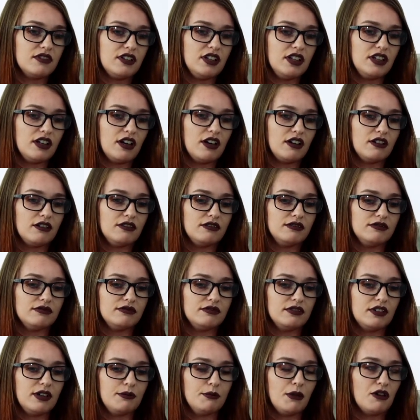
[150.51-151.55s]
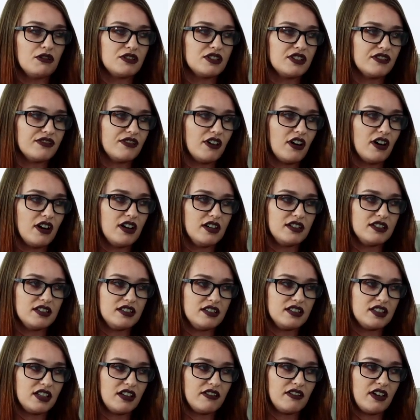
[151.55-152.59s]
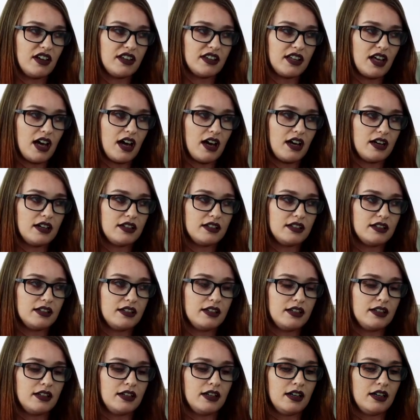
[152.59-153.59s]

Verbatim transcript: you know, emulsifiers and stuff like that.